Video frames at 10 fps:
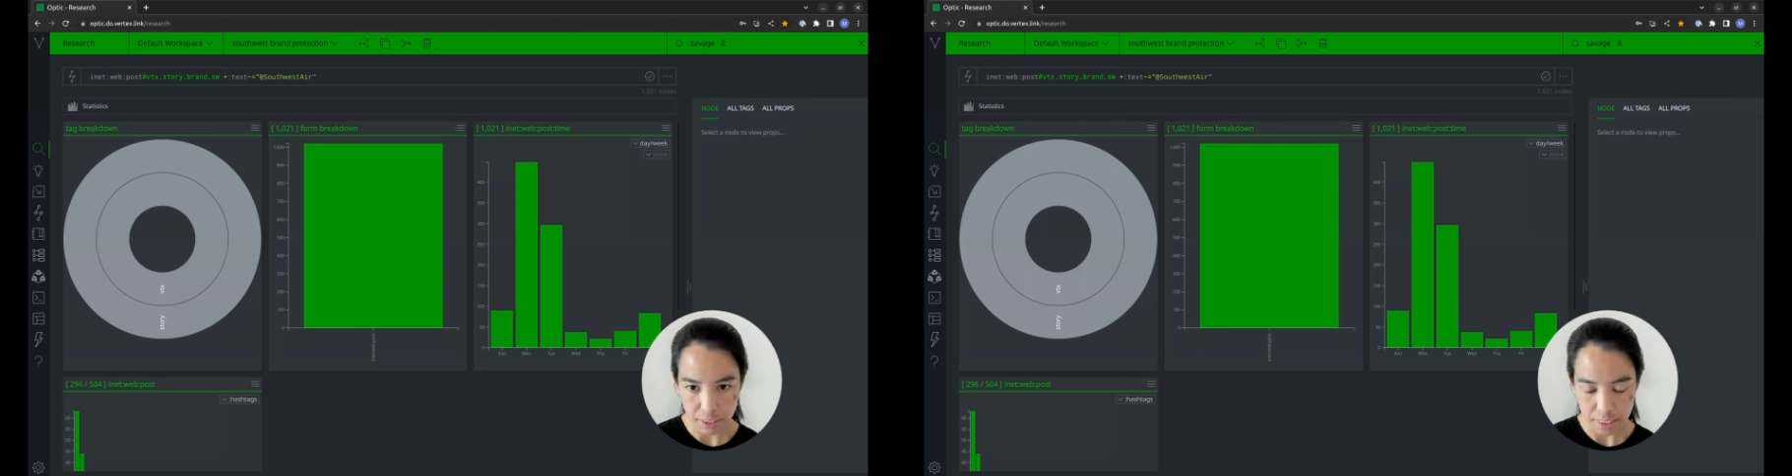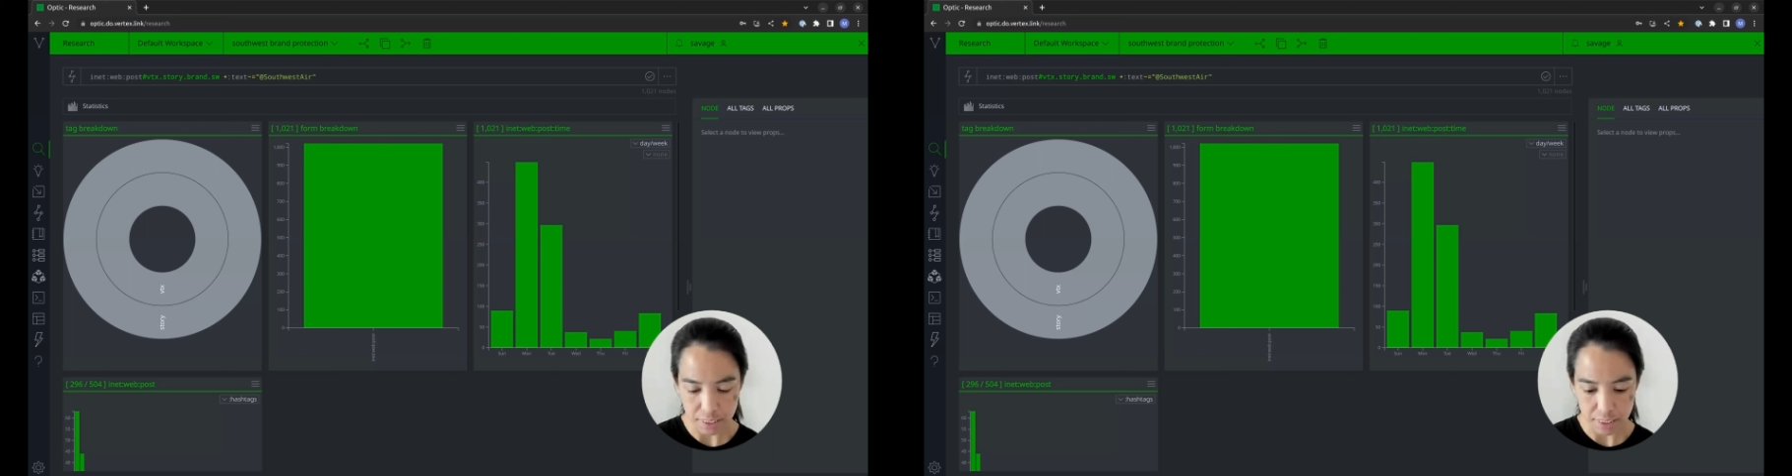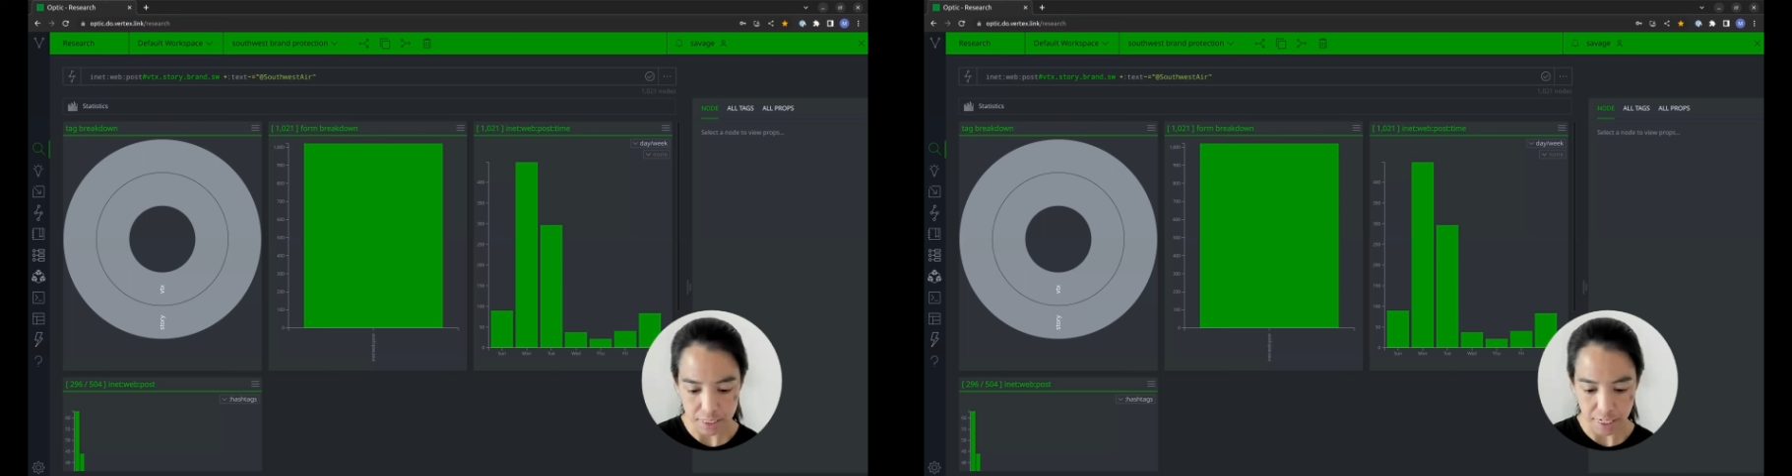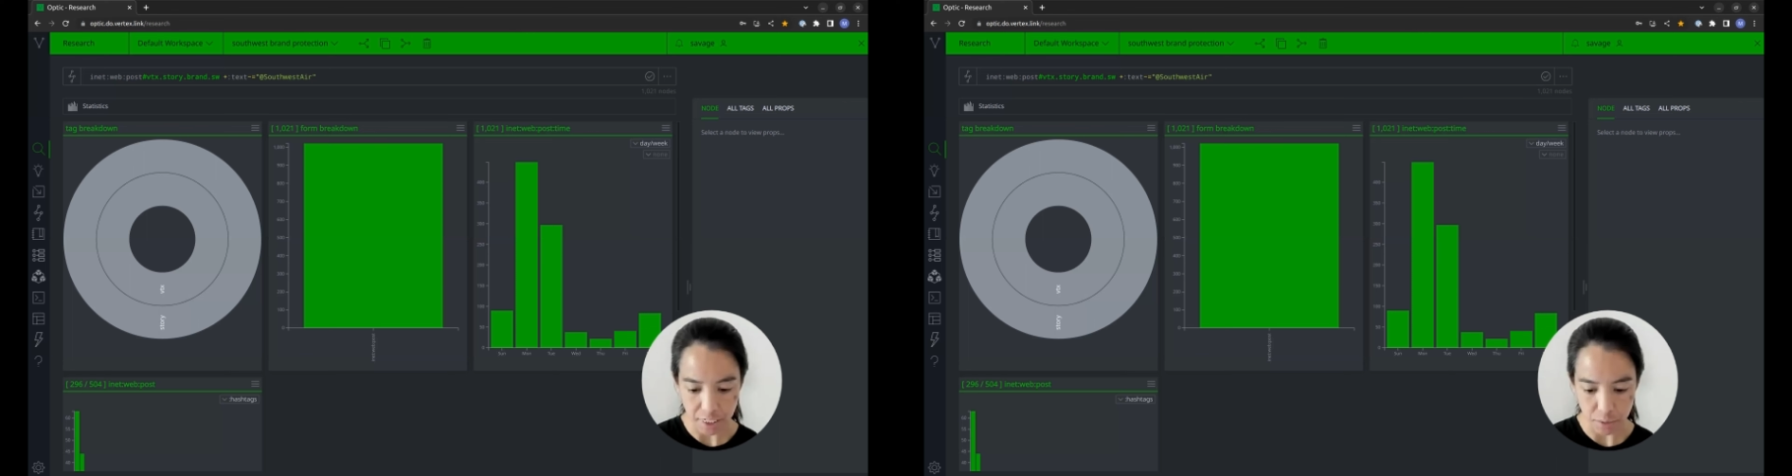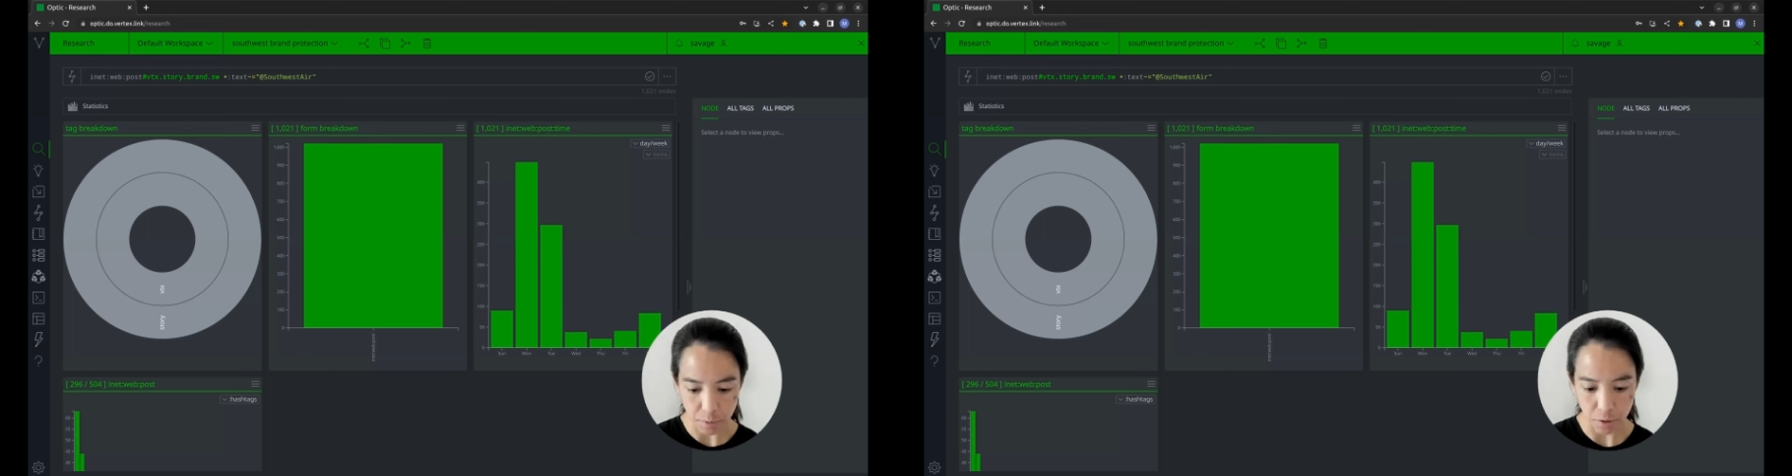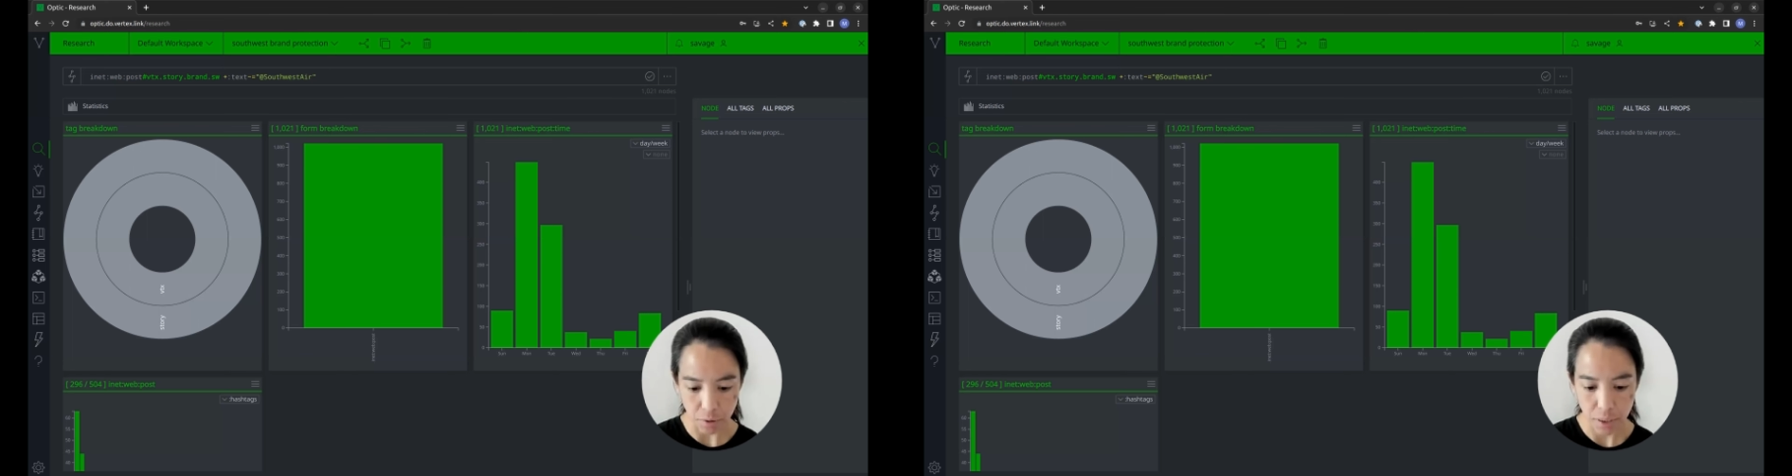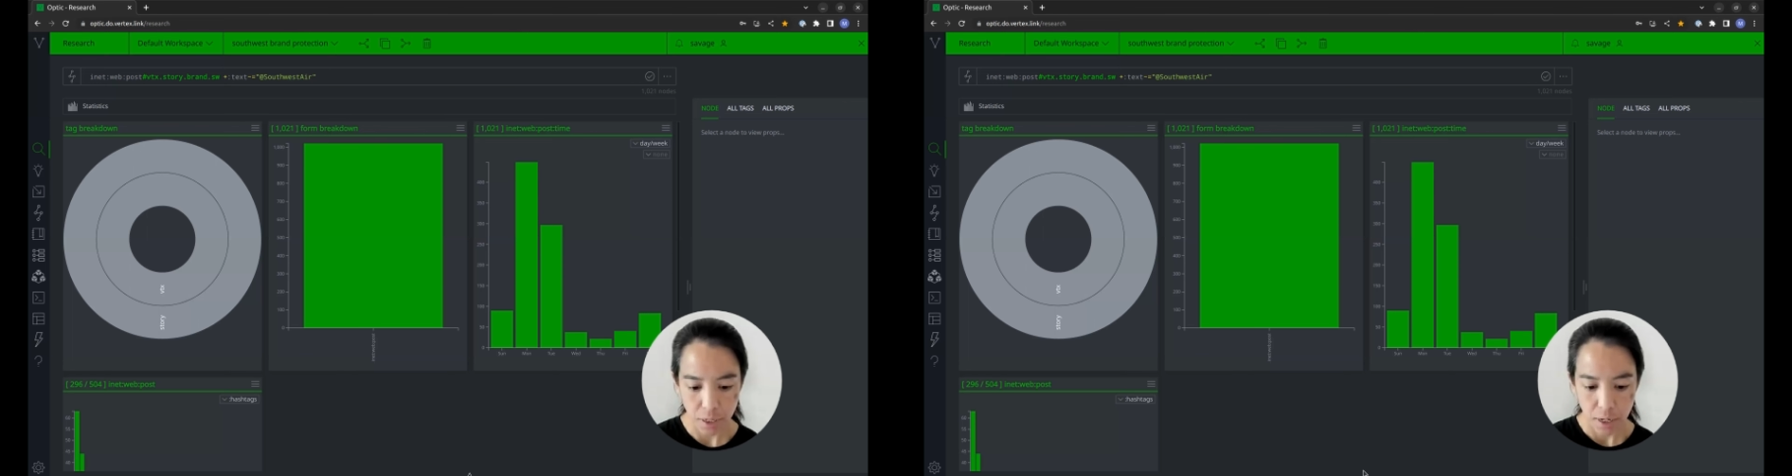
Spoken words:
these in stats mode,